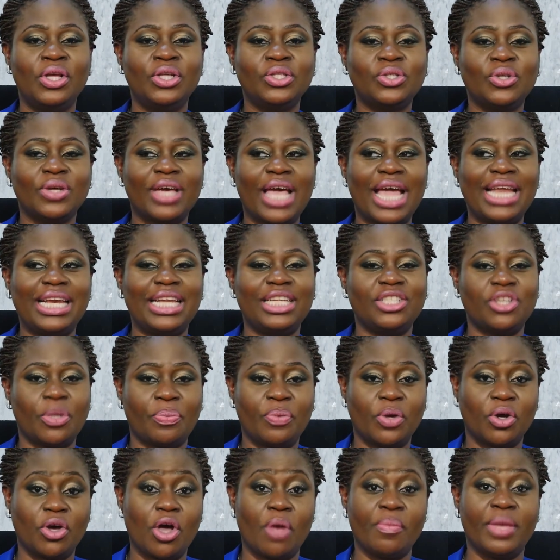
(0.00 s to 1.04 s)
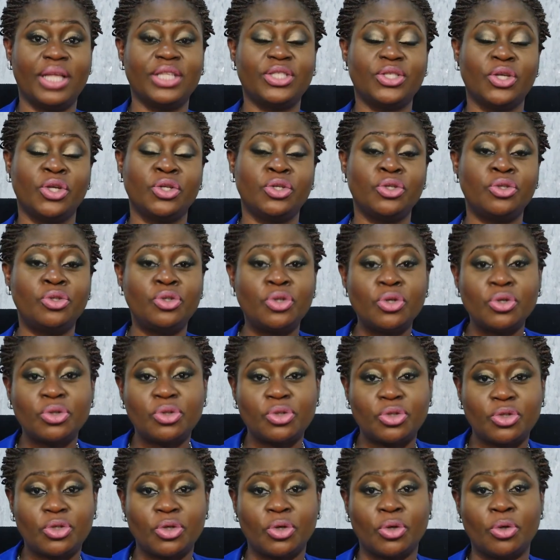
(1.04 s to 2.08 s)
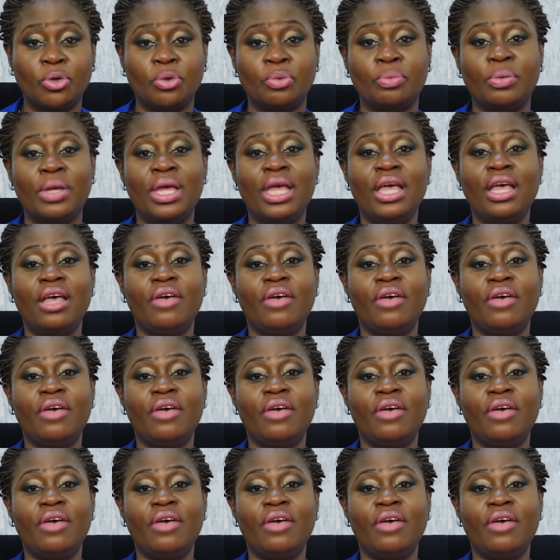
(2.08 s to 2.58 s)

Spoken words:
So kindly drop your comments on YouTube,